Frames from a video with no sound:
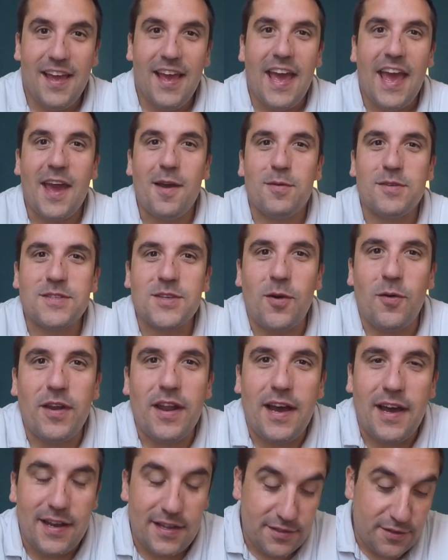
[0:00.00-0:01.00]
Hey, what's going
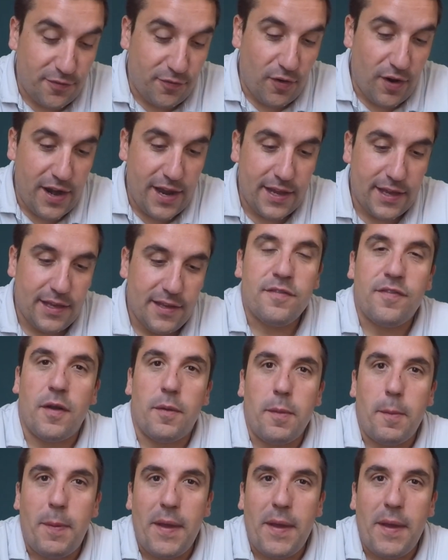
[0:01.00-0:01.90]
on? It's Frank from the